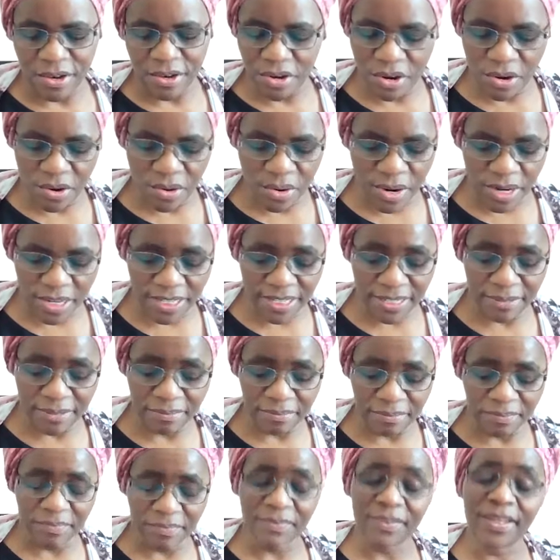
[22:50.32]
You know what?
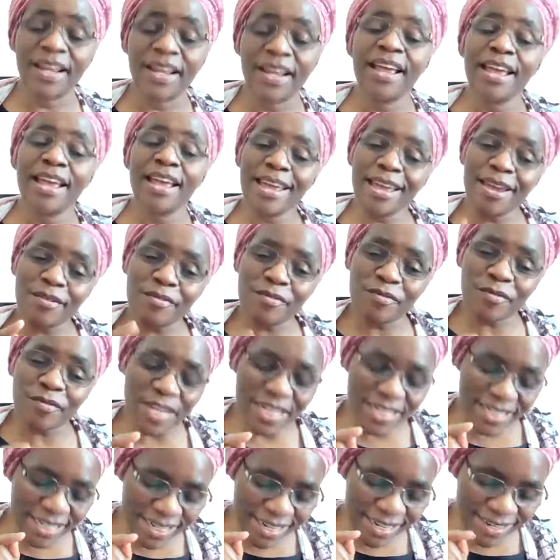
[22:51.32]
If
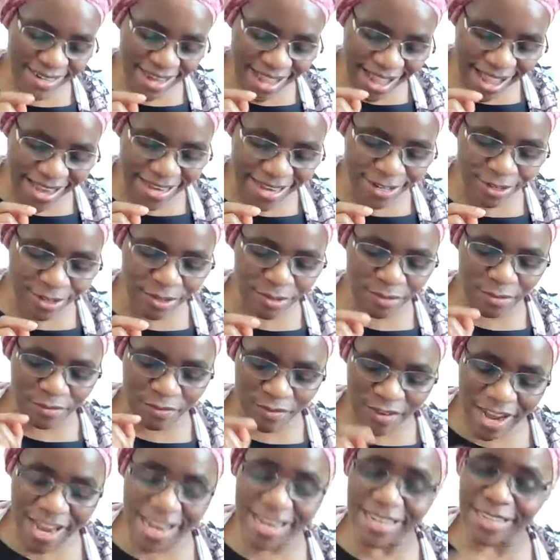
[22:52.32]
we decline to
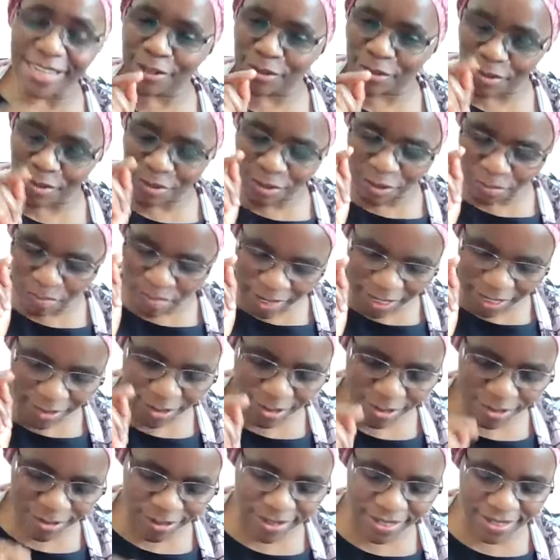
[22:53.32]
fight those
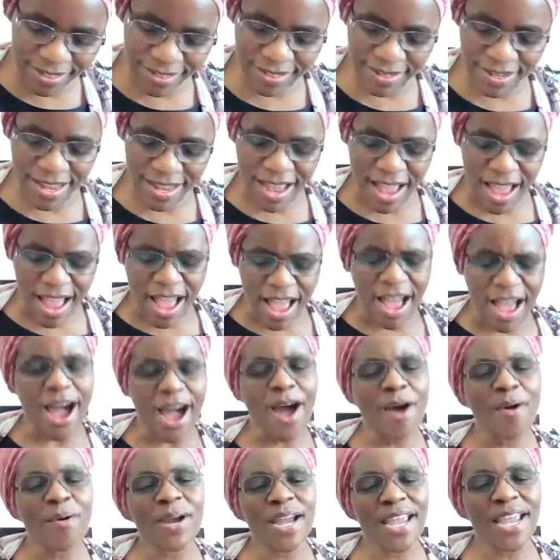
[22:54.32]
battles,
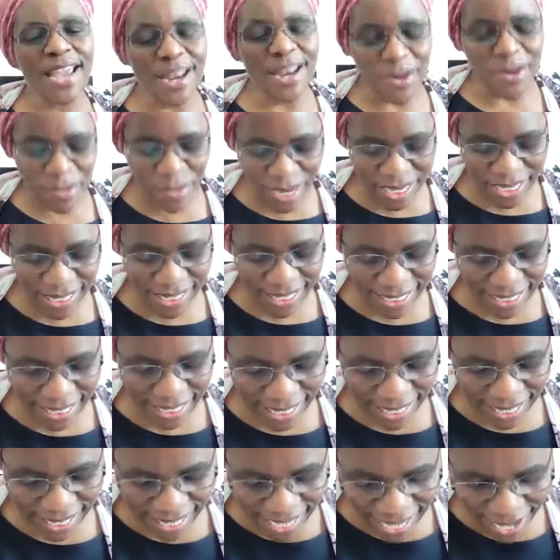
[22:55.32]
how can we
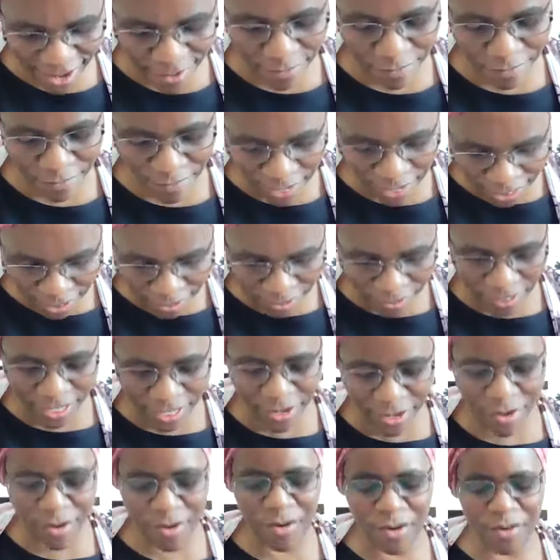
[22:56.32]
declare
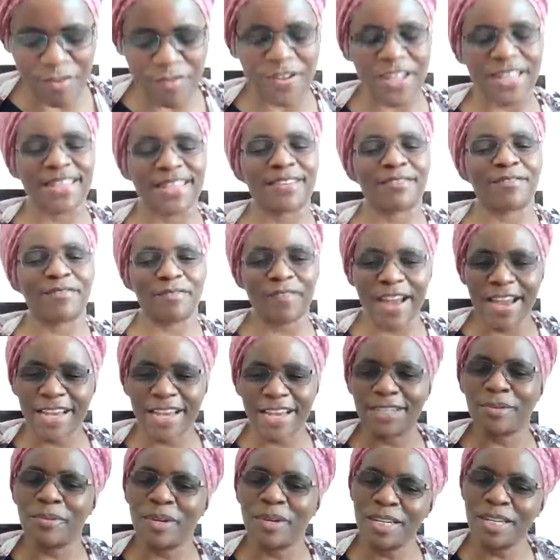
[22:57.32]
victory over the
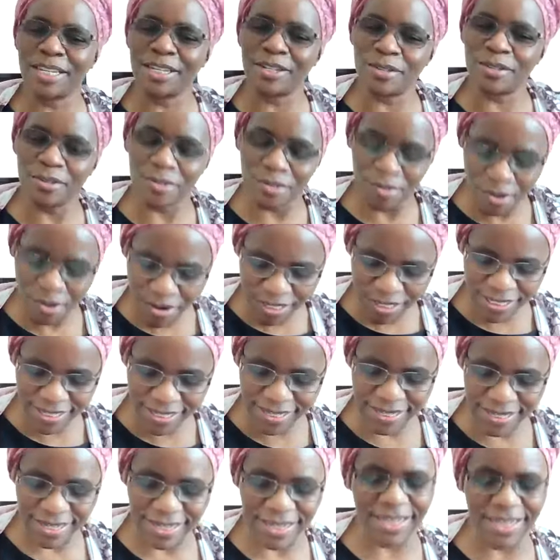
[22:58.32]
fight we did
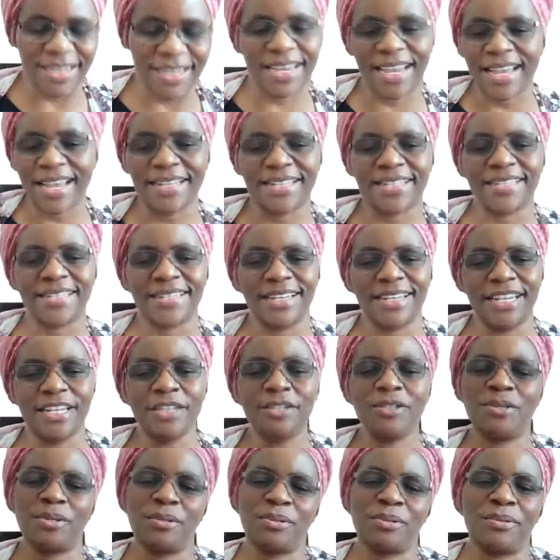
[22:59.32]
not get
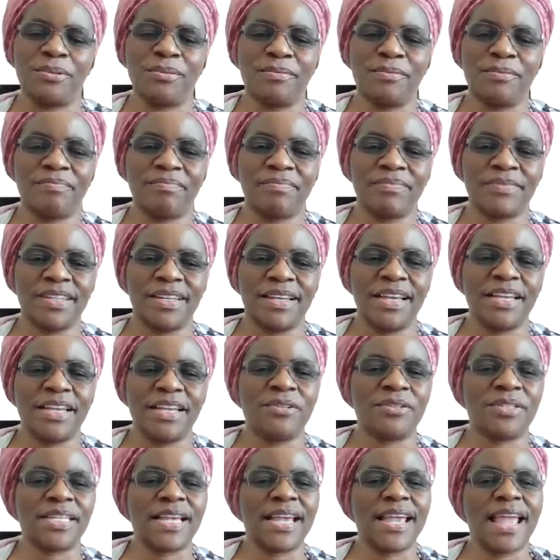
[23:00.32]
into?
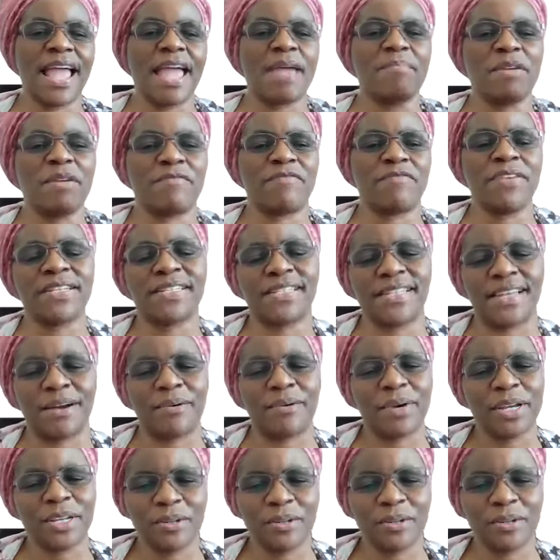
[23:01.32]
And you say, I'm a victor